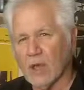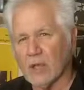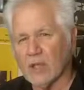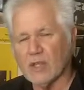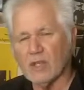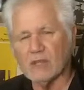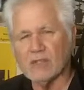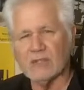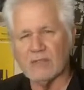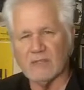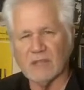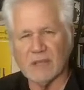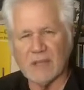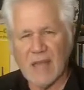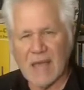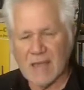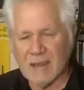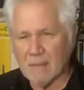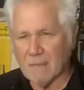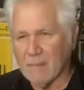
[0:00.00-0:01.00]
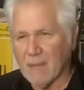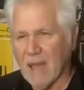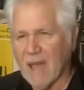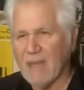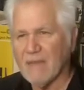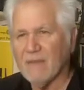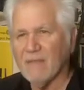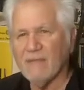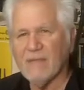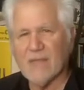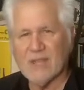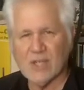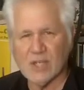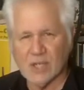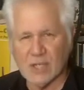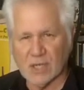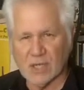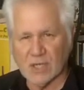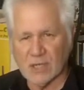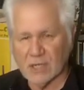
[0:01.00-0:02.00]
use of the light, my
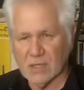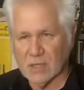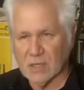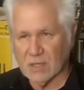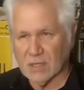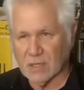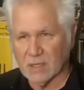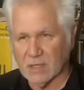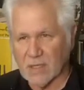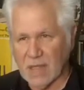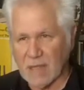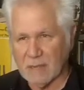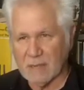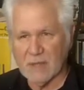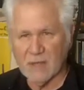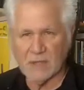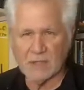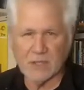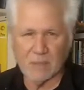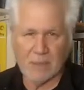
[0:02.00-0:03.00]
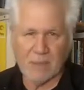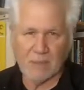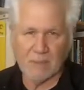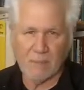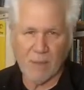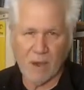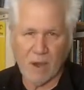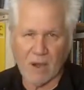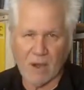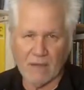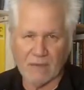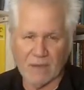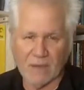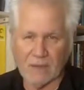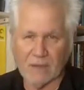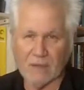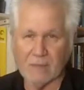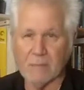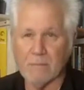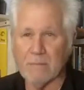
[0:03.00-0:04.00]
vision. The light meter is a big part of
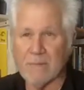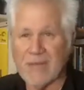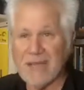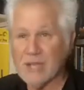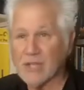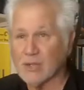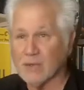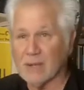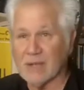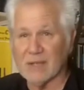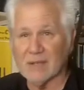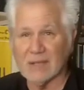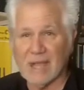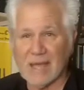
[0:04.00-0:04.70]
it. Measuring